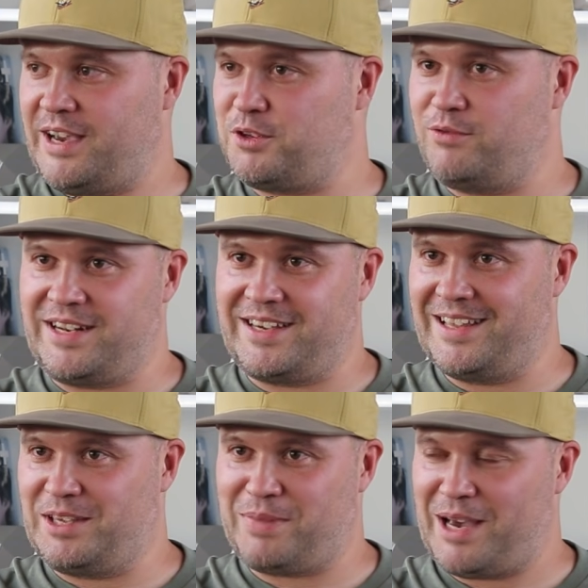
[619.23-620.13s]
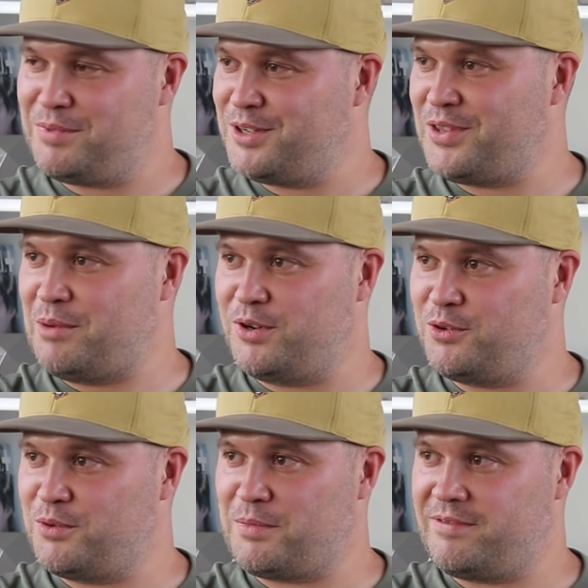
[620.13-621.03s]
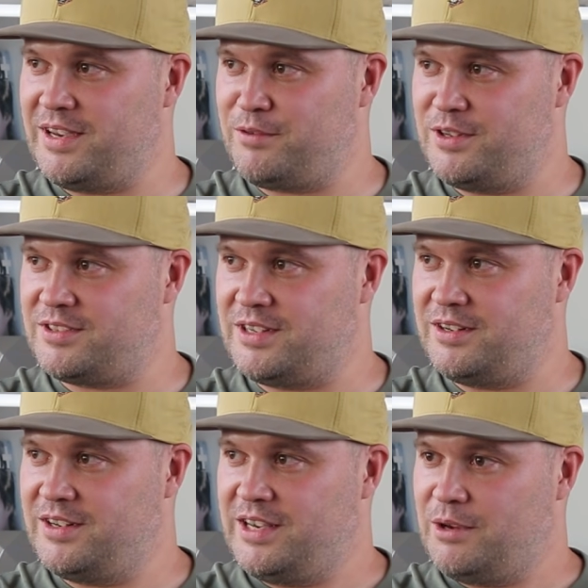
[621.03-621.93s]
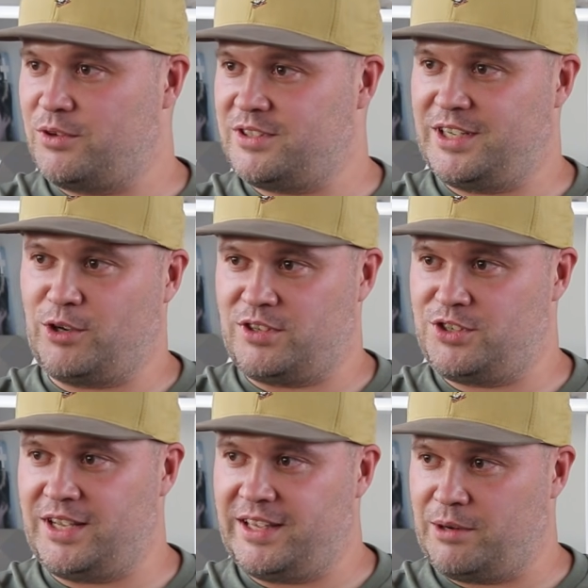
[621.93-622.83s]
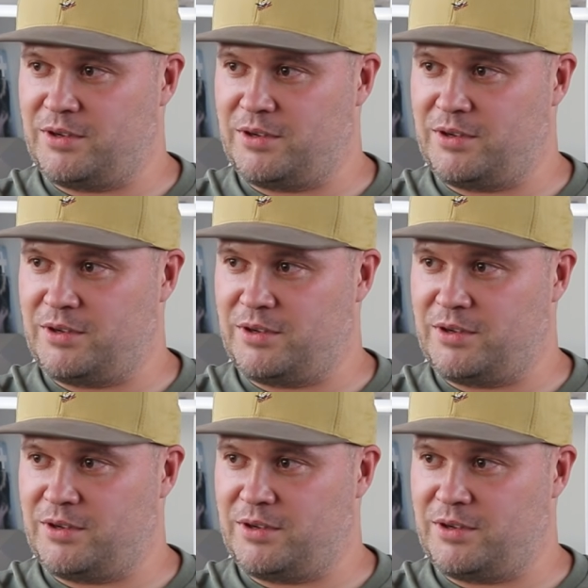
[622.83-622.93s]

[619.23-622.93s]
After reading Killing Pablo, that book, one of my favorites, and wanted to go to Chile.